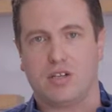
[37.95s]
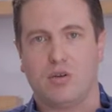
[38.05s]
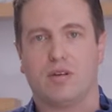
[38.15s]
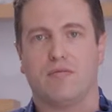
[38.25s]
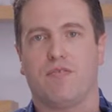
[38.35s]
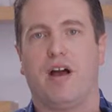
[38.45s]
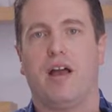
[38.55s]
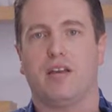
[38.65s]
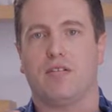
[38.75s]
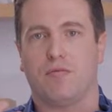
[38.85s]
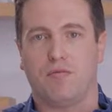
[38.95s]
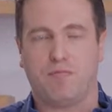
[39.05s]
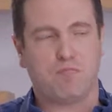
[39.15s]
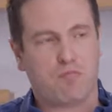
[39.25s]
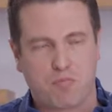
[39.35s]
that you can find
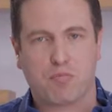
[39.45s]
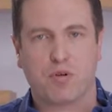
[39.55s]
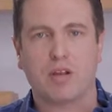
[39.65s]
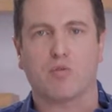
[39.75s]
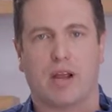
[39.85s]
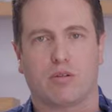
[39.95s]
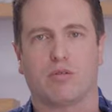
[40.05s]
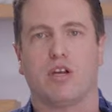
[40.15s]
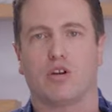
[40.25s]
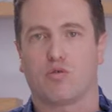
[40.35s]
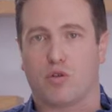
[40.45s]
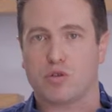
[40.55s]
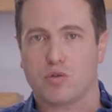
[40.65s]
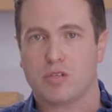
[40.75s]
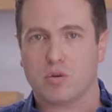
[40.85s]
pretty regularly at a
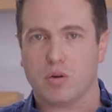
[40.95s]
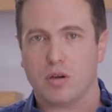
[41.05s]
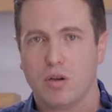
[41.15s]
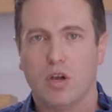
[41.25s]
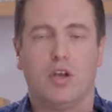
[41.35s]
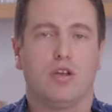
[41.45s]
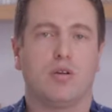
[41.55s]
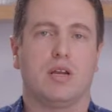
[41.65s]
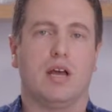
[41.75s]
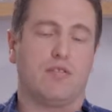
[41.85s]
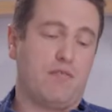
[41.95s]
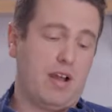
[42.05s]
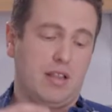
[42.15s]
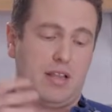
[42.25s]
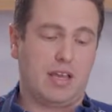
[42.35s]
grocery store. You can either
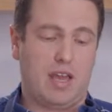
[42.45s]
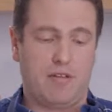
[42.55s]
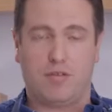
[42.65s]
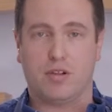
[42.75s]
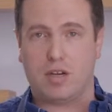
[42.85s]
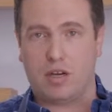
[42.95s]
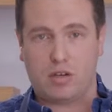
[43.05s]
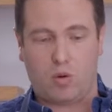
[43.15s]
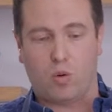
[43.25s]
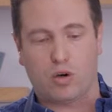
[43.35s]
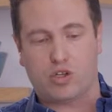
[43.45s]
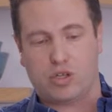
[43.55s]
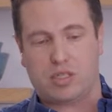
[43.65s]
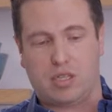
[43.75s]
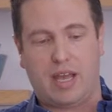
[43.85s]
find like a full duck or
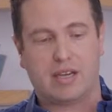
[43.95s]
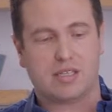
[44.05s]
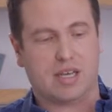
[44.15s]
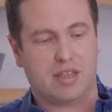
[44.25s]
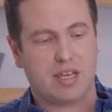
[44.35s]
just the legs like